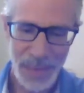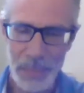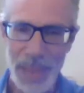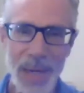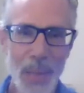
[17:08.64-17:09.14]

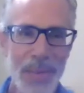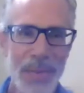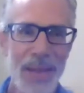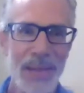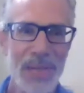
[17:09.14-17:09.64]
player with
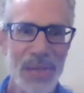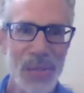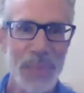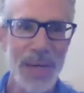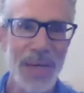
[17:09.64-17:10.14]
less
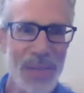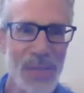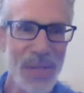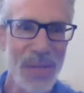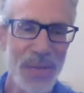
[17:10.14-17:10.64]
experience,
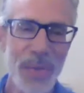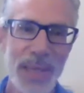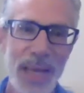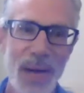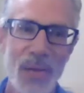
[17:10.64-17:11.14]
and you're doing
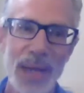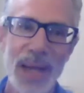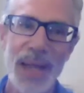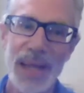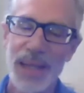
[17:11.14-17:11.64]
that all
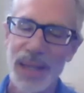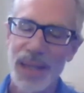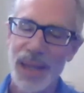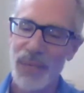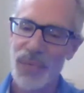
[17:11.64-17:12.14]
day,
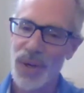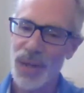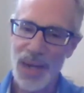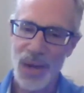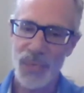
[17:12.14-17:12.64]
if you're
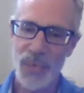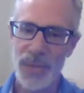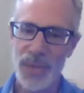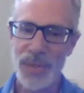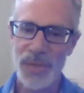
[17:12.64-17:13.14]
not careful,
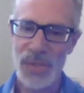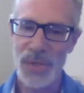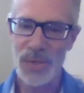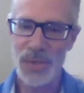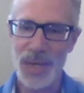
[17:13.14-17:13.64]
you can
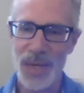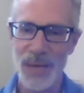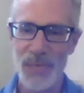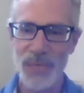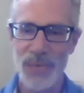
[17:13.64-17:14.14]
start to kind
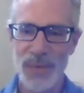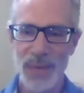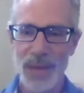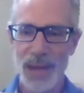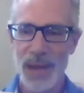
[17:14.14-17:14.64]
of
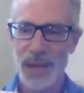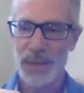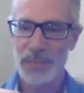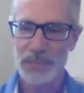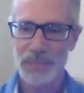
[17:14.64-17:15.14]

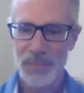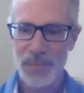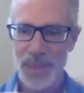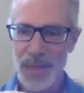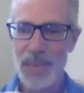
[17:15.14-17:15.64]

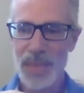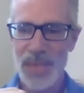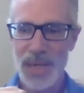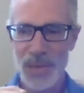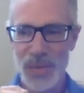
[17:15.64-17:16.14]

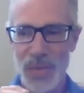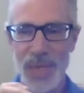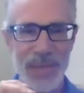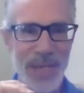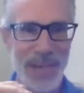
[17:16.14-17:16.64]
imitate their
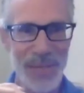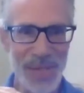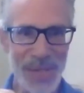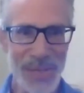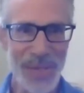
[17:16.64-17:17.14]
tuning
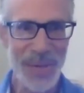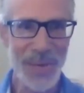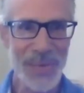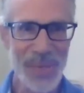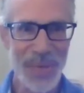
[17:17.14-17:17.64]
tendencies,
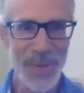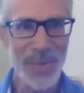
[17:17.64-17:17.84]
so you